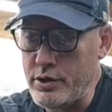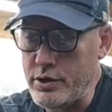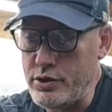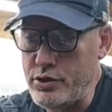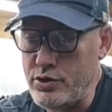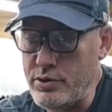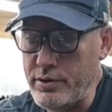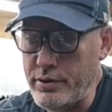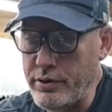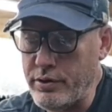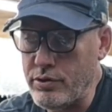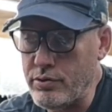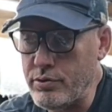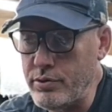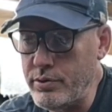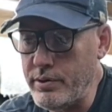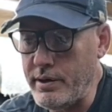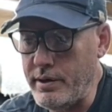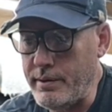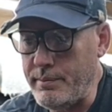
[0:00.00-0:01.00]
drill
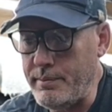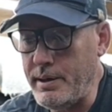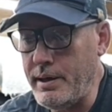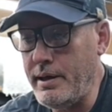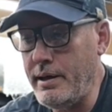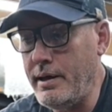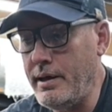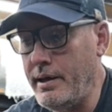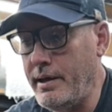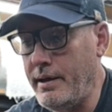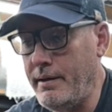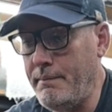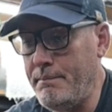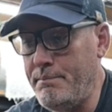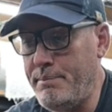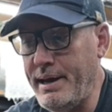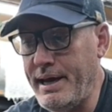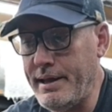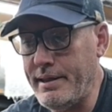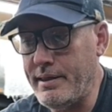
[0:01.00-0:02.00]
through them,
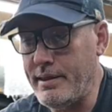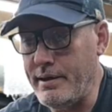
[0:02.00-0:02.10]
embed